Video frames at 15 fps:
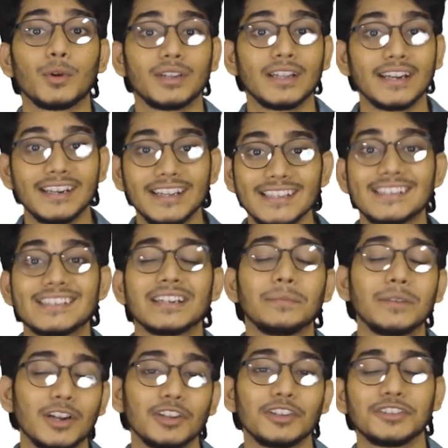about the rest
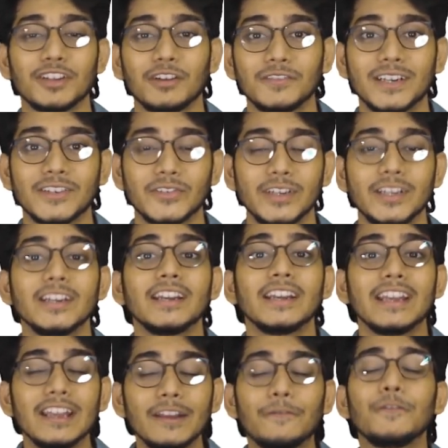terminologies of the tree.
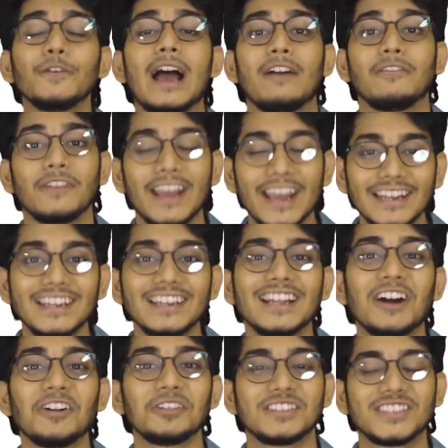If you have any
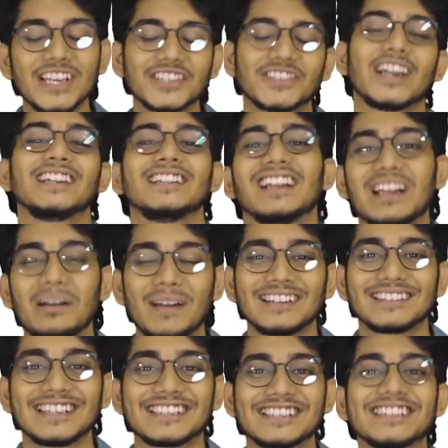doubt, just write in the
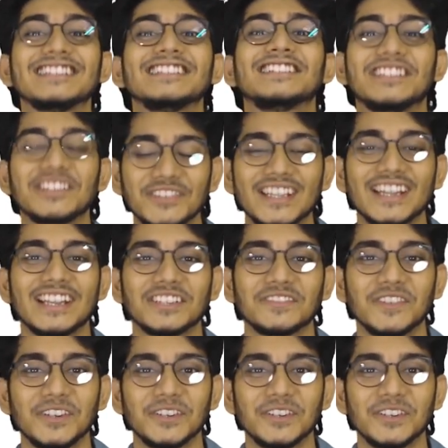comment section. See you in the next